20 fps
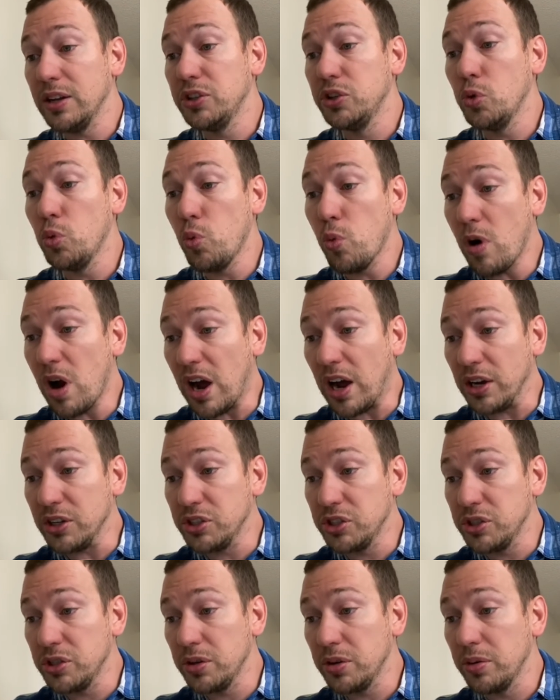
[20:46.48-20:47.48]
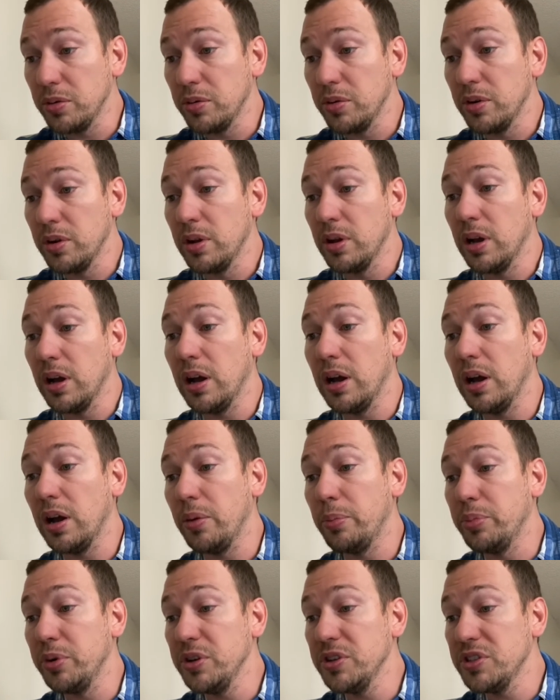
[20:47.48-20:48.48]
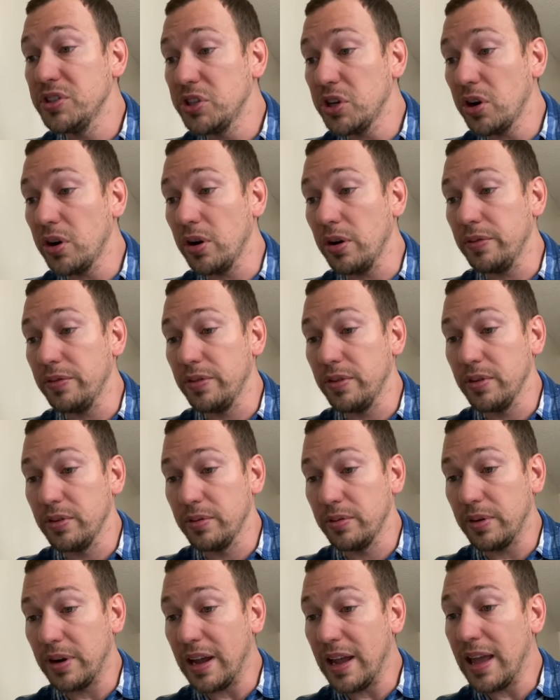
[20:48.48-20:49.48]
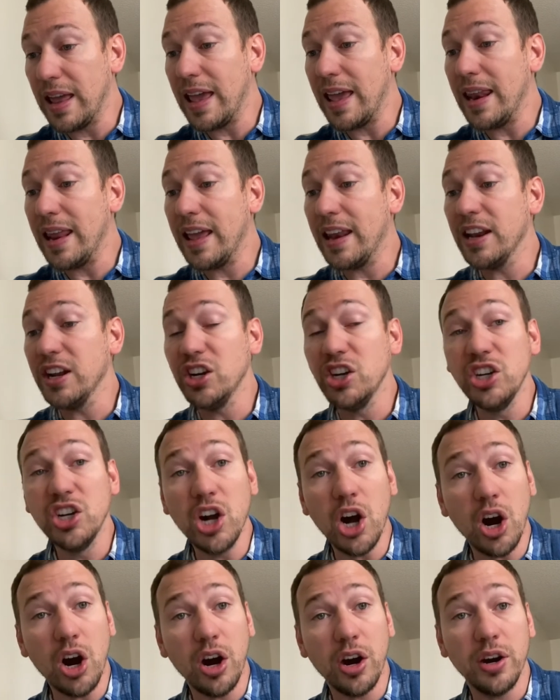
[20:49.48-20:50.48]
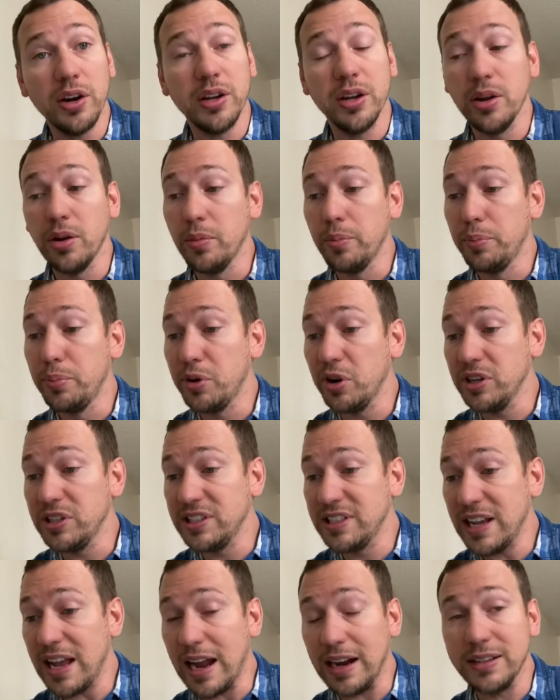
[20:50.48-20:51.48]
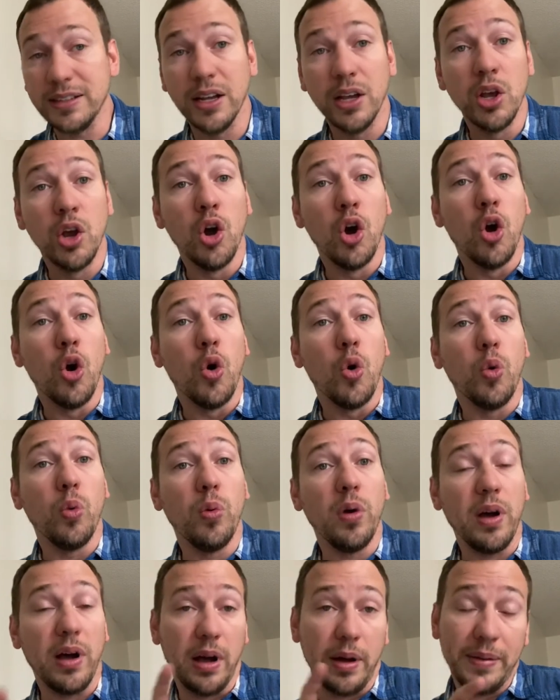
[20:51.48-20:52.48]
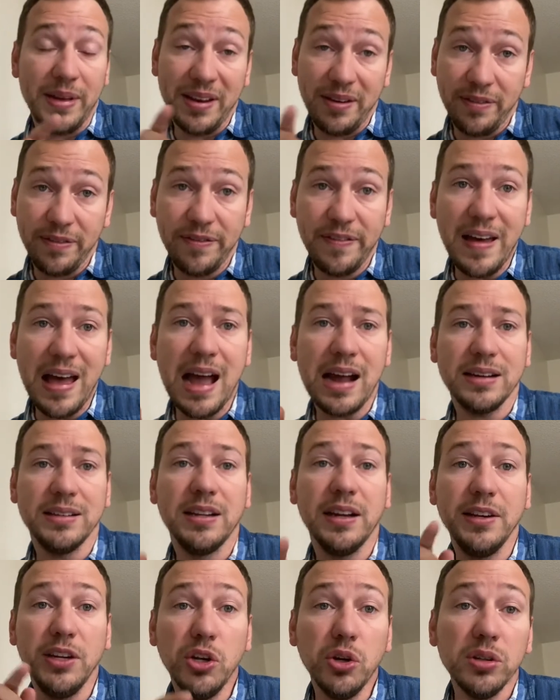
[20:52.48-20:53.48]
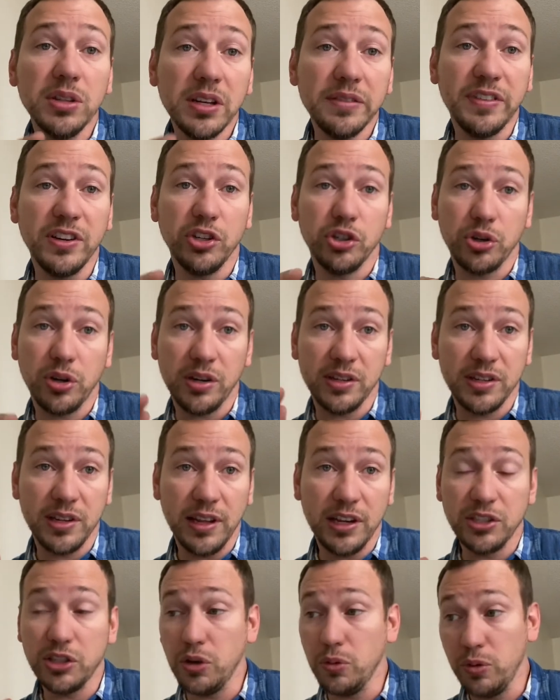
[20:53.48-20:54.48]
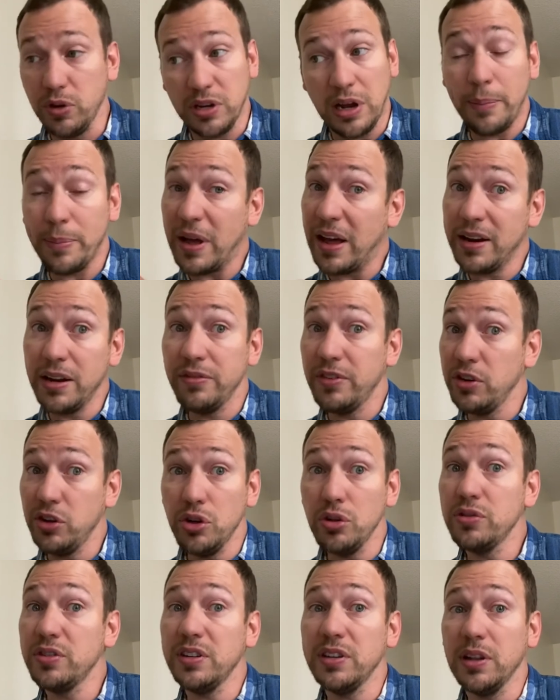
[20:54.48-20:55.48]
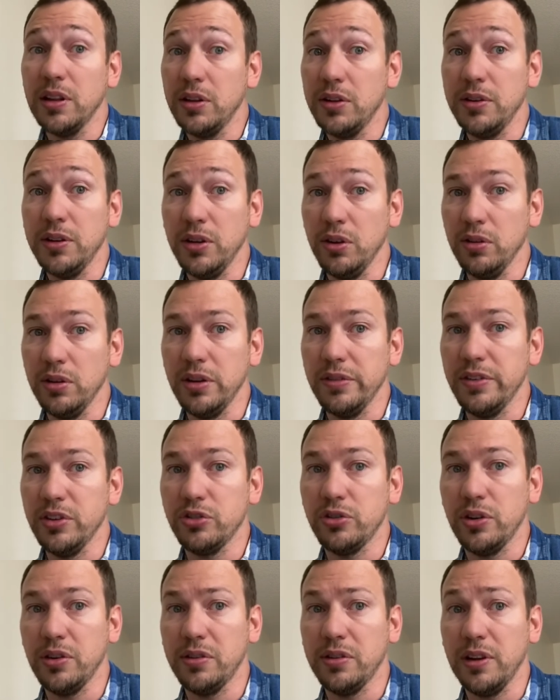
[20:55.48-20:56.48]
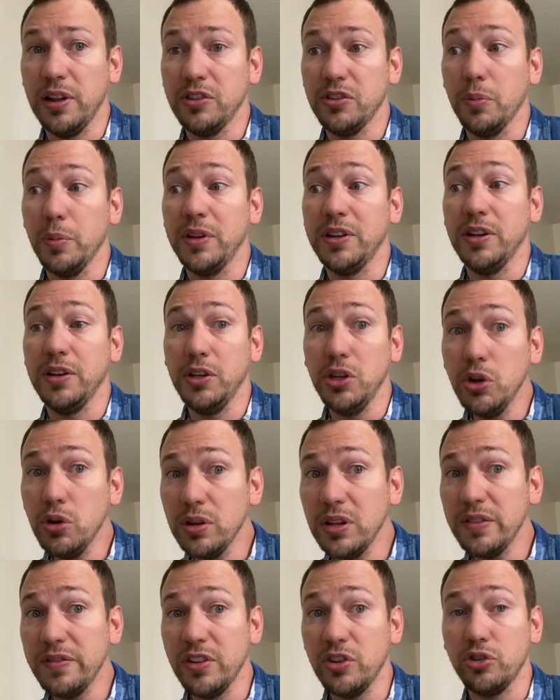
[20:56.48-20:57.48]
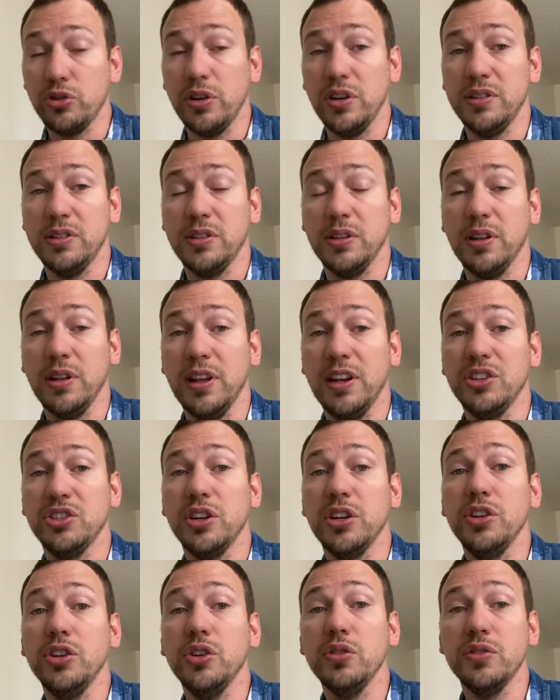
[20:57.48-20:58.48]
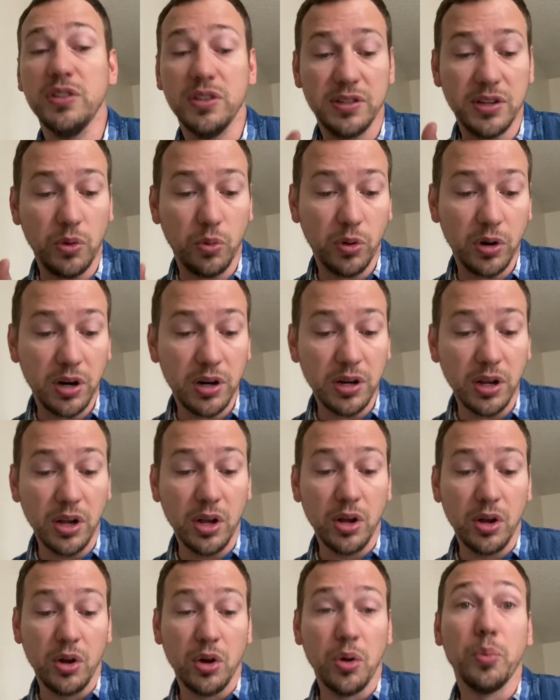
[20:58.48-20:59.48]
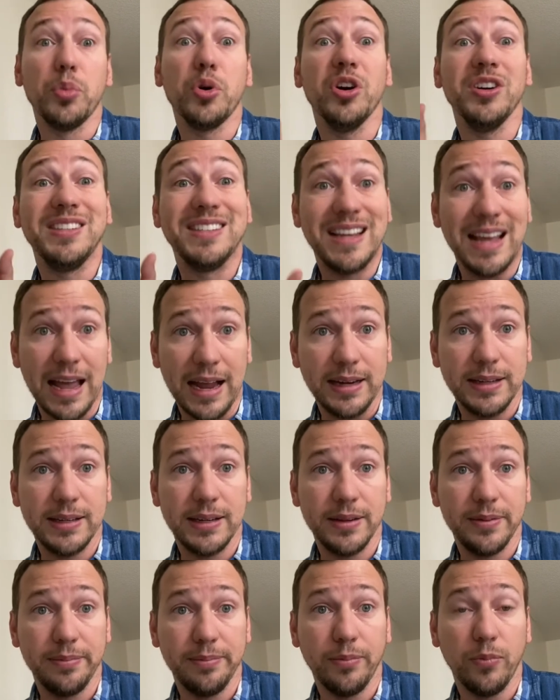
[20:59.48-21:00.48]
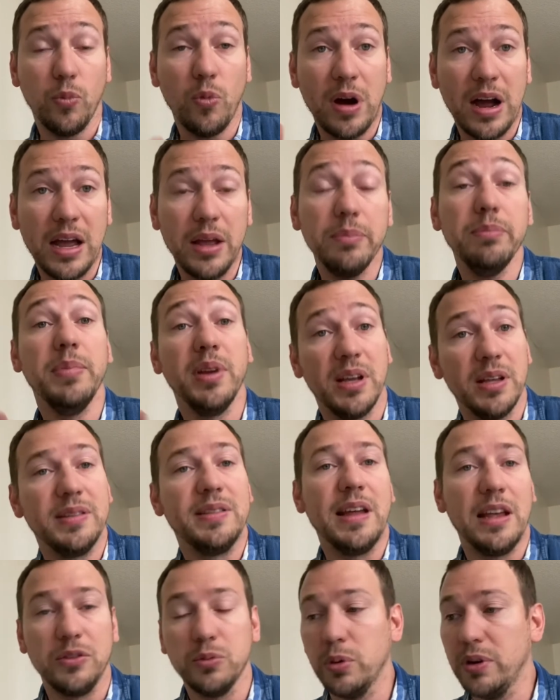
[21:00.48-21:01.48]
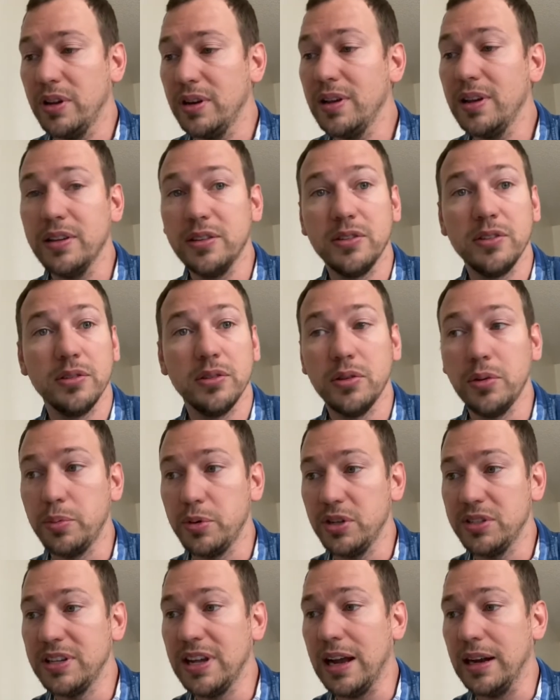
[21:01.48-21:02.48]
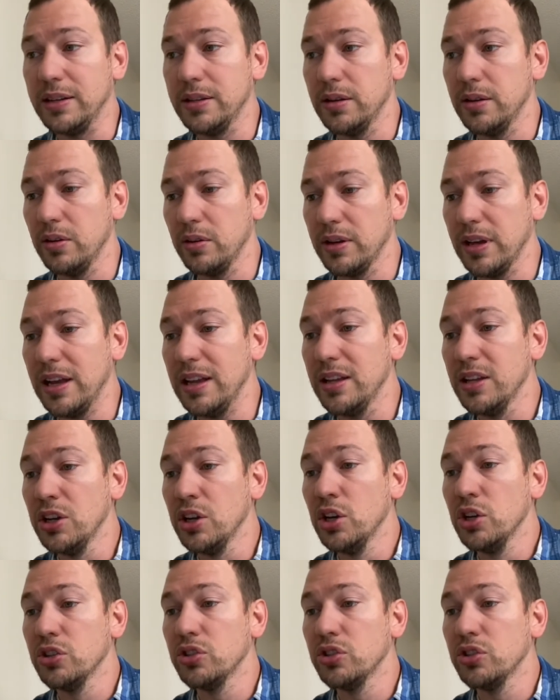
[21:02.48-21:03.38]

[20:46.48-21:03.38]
To watch, preserve, right? And then guard, protect. In fact, the New Living Translation, which I'm not even using the New Living Translation, but the New Living Translation uses the word protect. Why? Because that's what it is, to protect, okay?